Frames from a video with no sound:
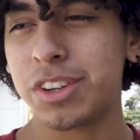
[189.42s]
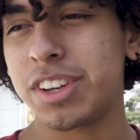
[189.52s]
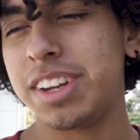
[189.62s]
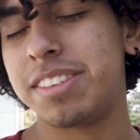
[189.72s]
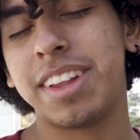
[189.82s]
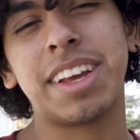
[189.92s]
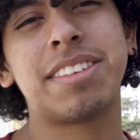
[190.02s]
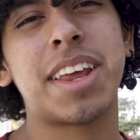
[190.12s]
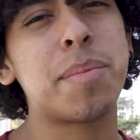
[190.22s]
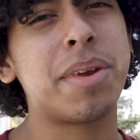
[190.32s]
needs to
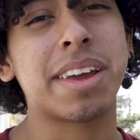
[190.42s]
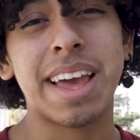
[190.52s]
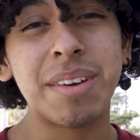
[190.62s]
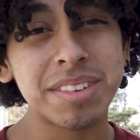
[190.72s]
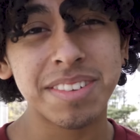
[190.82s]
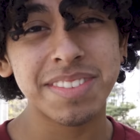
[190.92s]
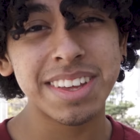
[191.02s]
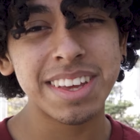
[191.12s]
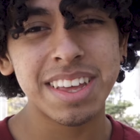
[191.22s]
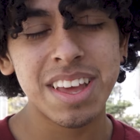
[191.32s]
set up an account or
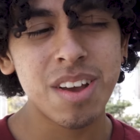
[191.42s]
something,